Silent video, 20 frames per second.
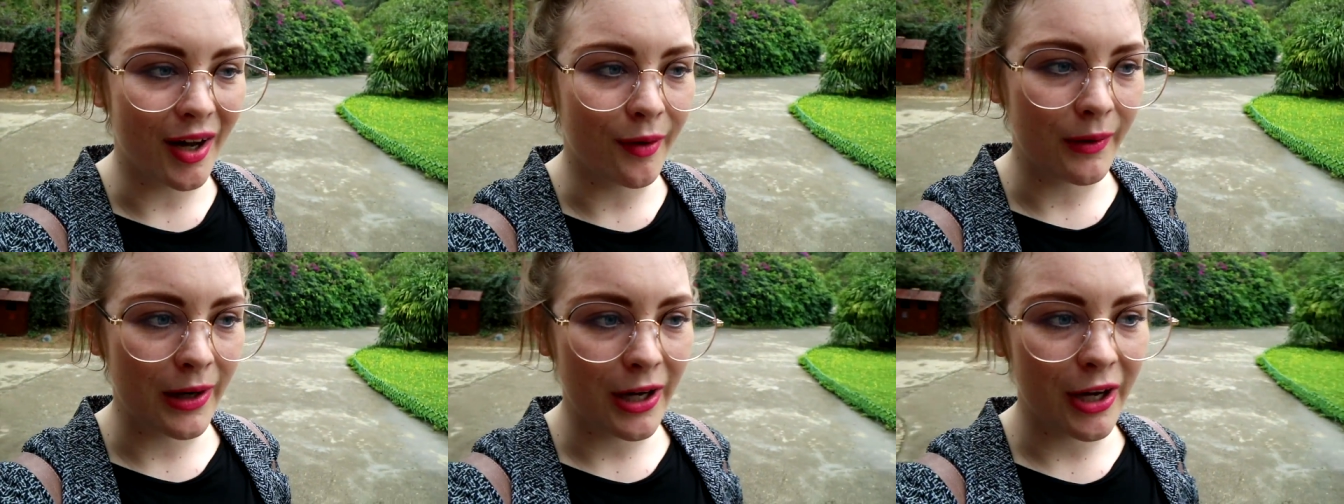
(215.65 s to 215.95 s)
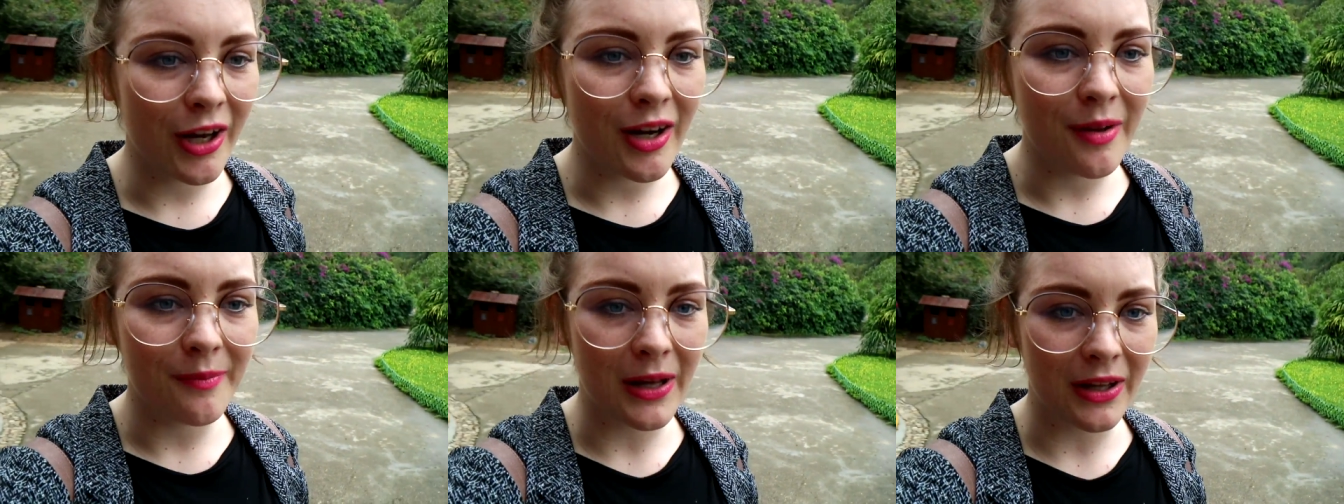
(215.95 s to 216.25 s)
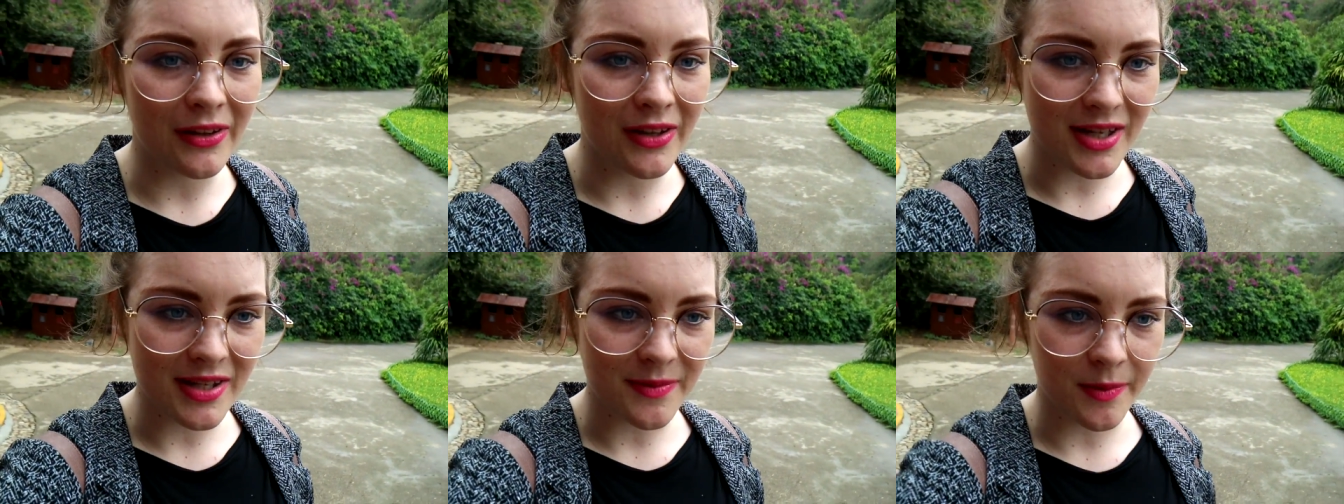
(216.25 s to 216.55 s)
We heard
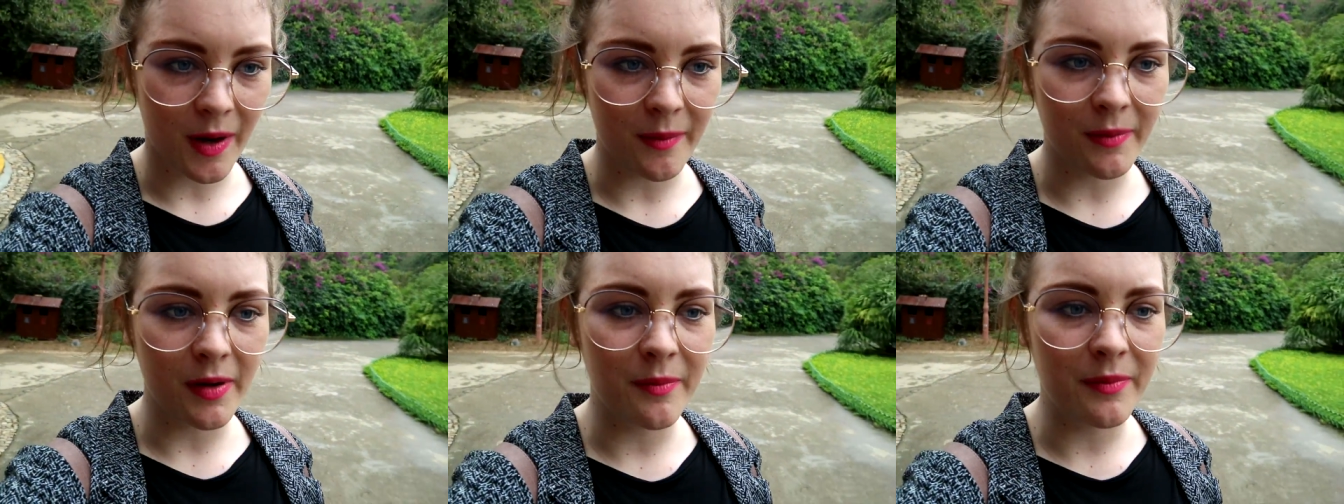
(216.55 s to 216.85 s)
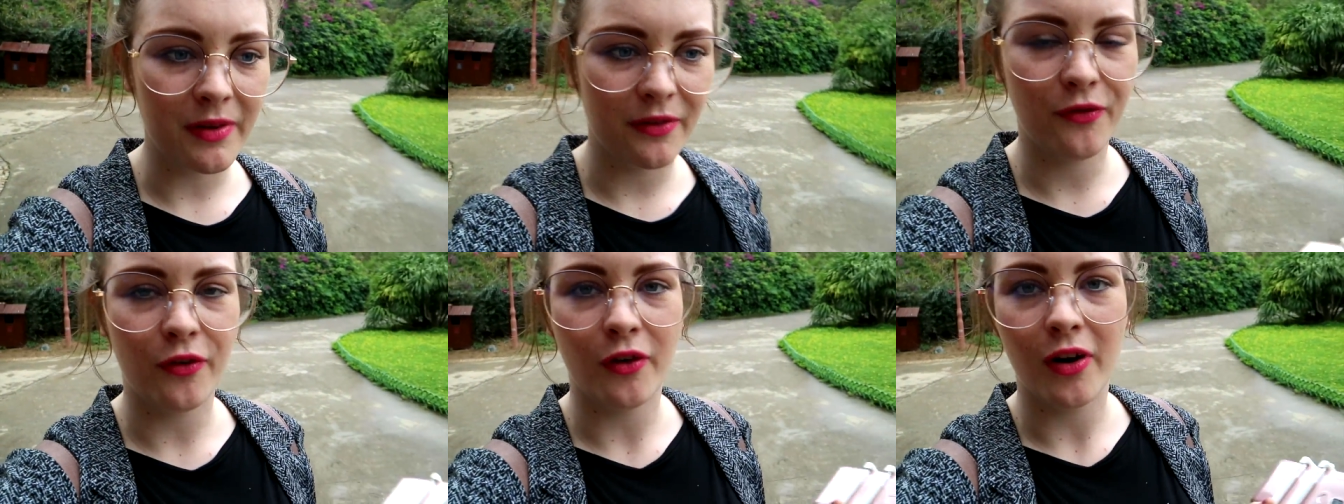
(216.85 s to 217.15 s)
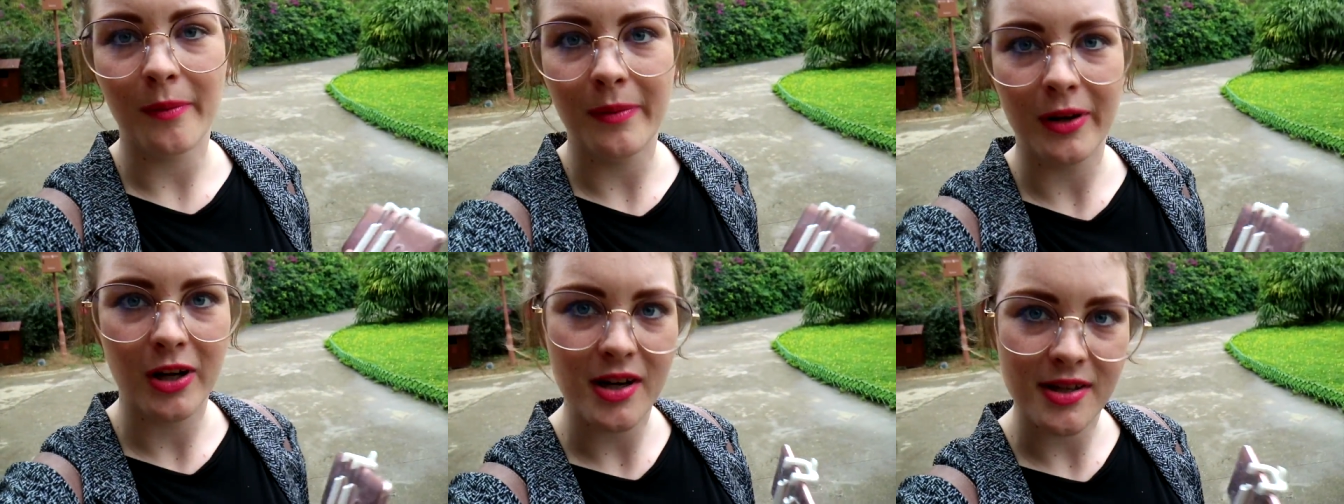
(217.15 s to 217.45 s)
about this problem
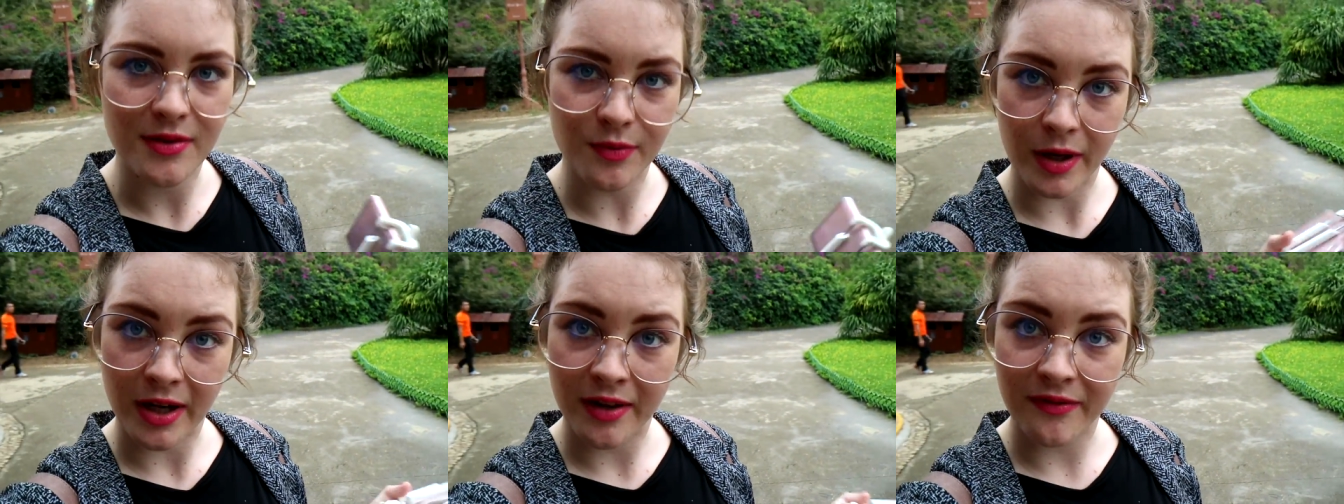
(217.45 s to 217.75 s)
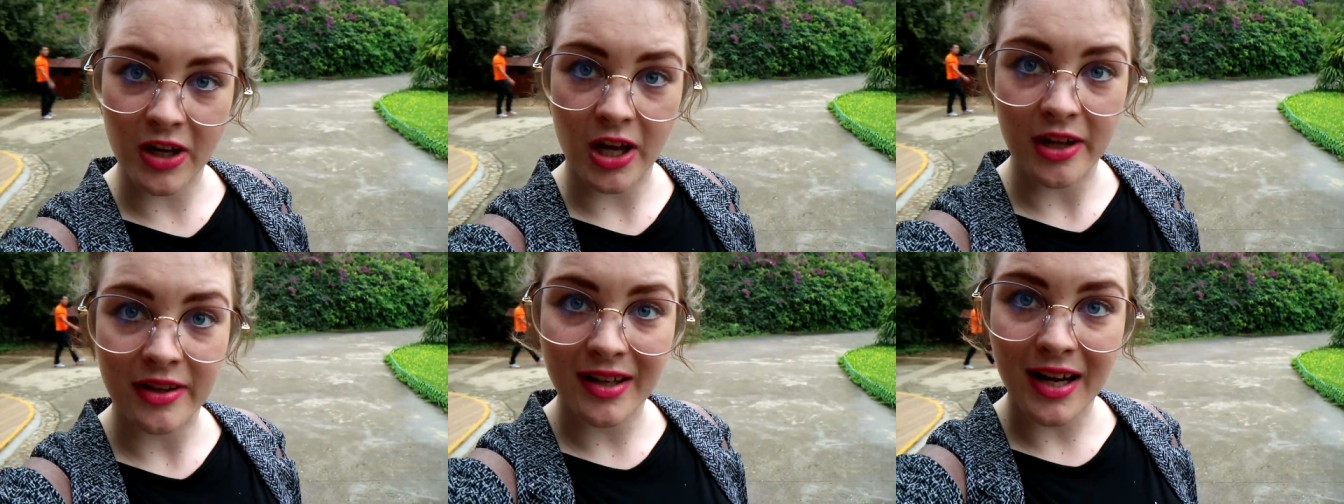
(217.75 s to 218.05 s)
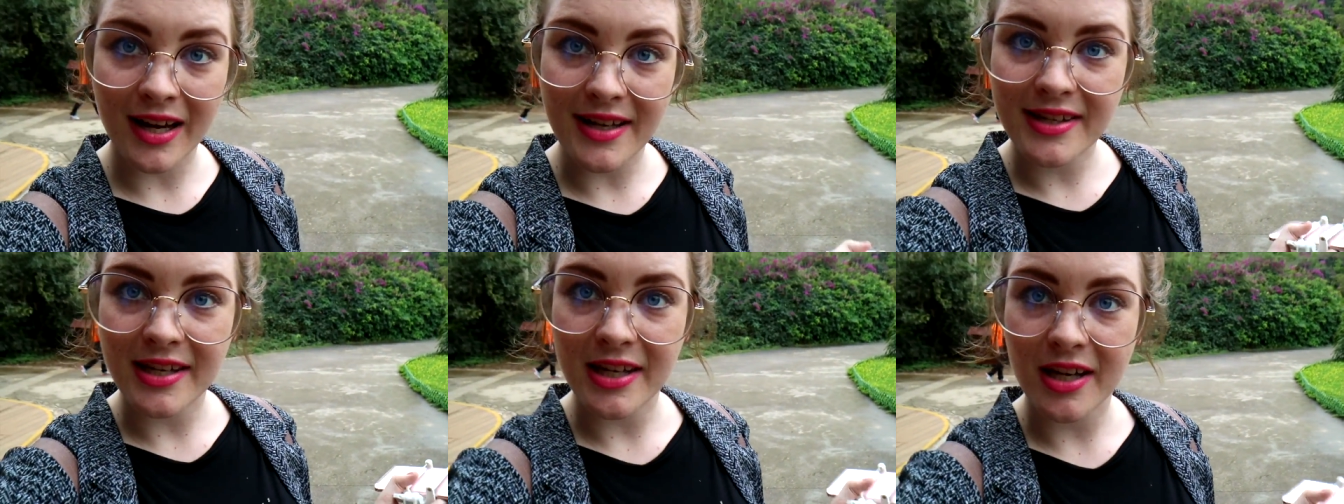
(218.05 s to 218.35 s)
before, because one of the other
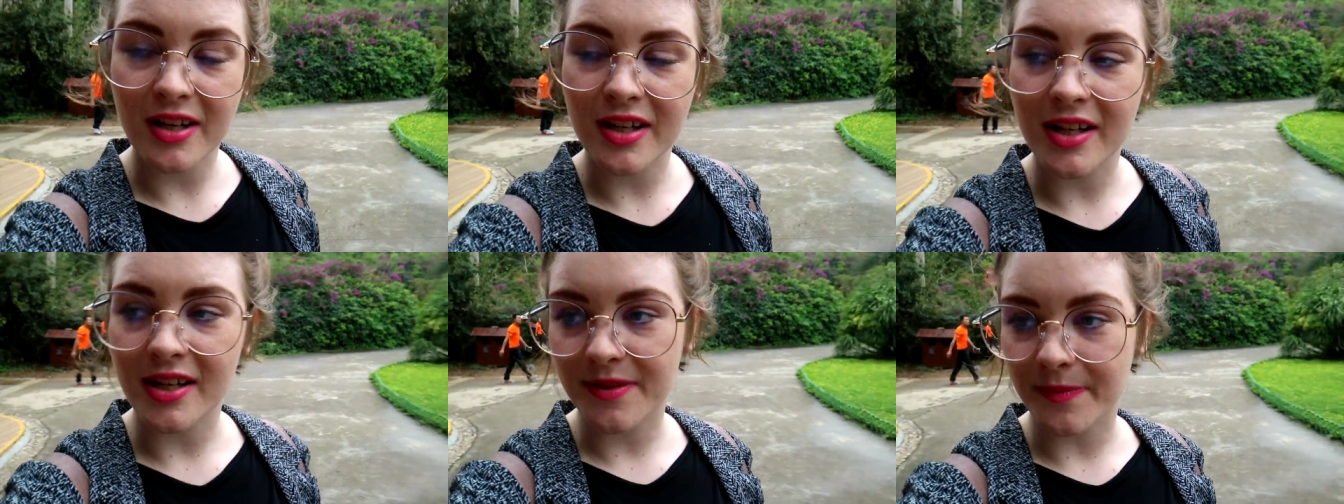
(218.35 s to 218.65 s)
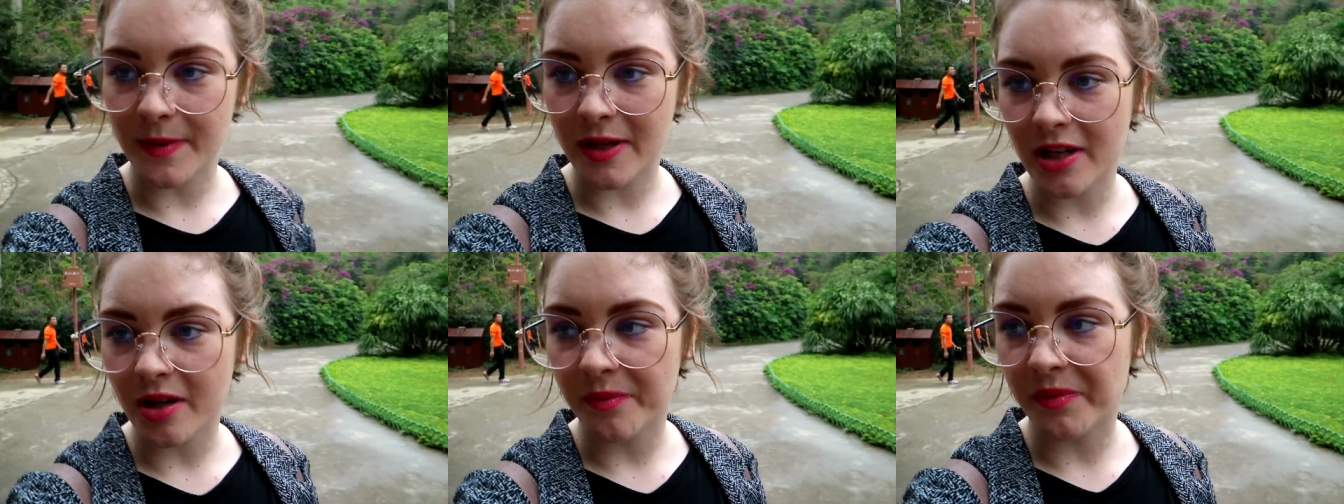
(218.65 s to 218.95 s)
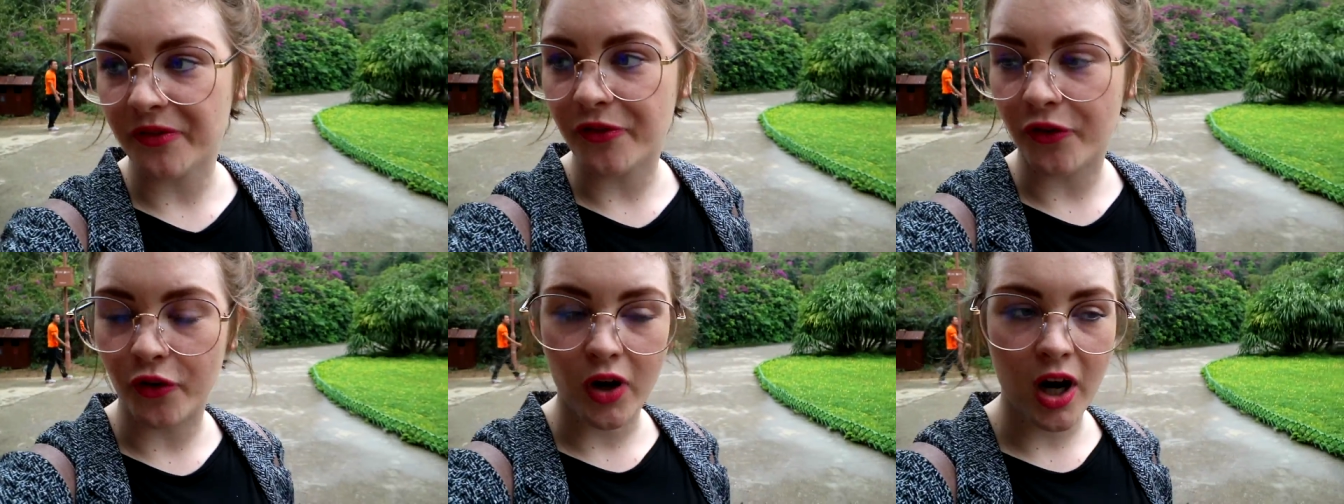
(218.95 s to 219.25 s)
guys here, he has been here
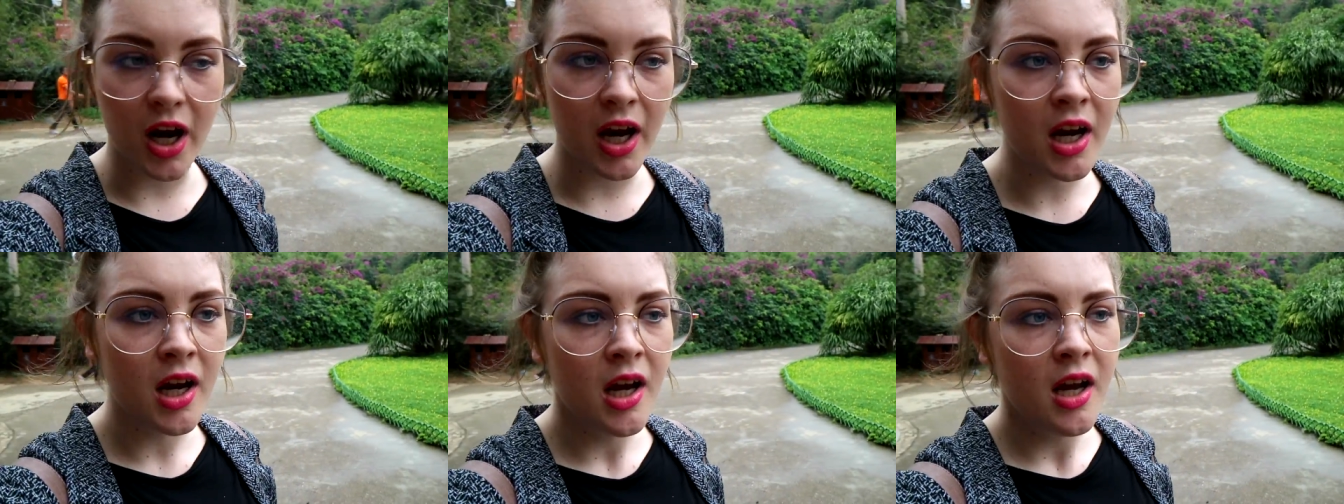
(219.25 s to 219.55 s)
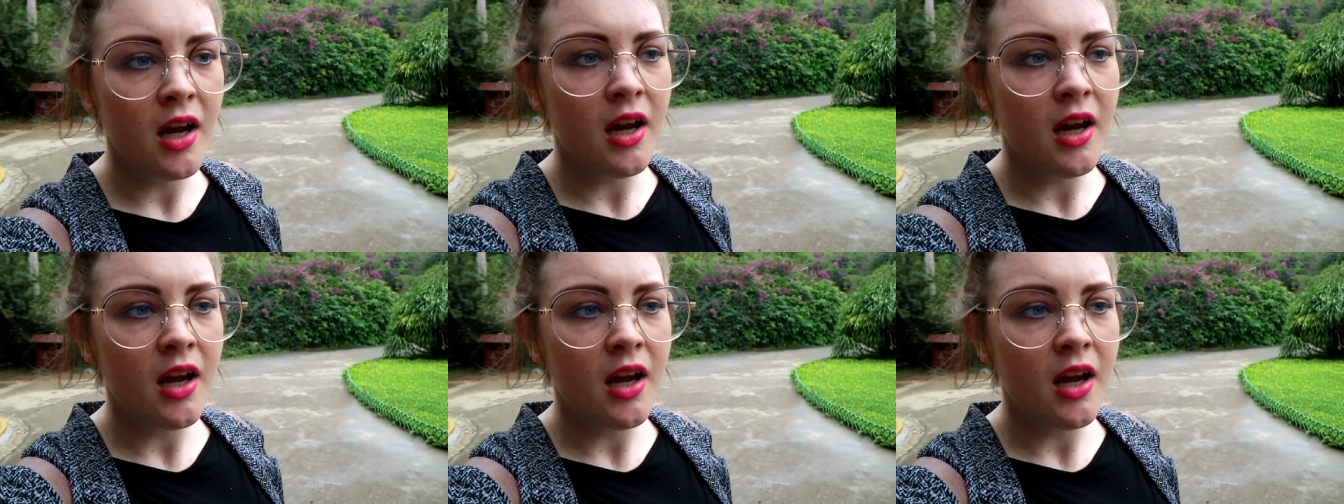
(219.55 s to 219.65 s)
before,